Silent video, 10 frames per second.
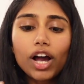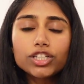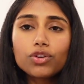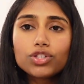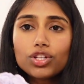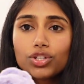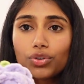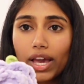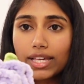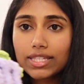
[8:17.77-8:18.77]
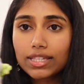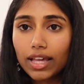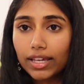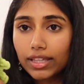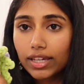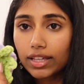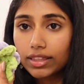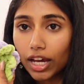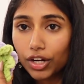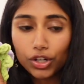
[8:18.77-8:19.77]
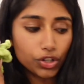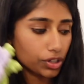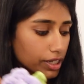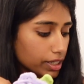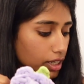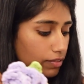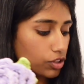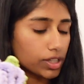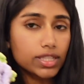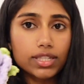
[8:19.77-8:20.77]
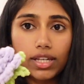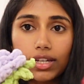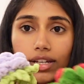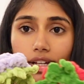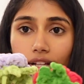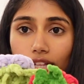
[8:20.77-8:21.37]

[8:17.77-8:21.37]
I chose to do a slightly lighter green, if you can see,